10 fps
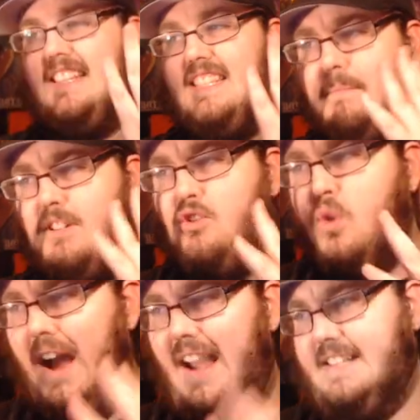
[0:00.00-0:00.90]
I summoned you
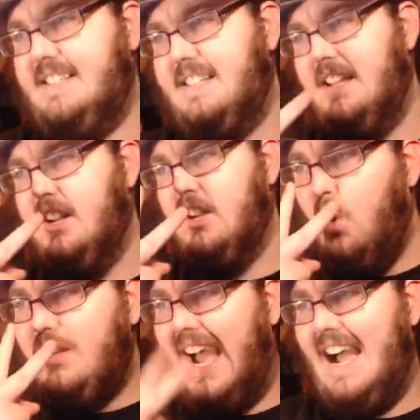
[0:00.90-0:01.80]
twice.
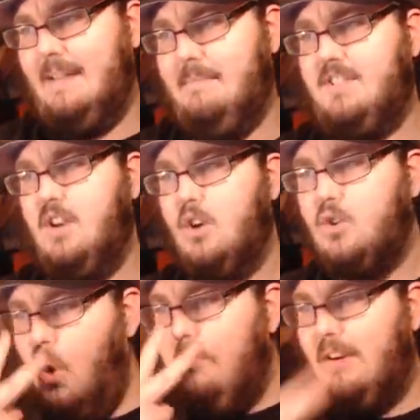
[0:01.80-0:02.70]
Two times.
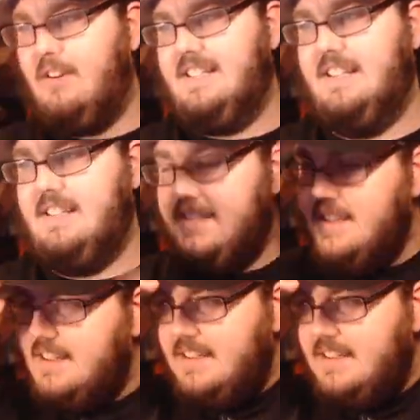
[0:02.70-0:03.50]
Two Beeruses.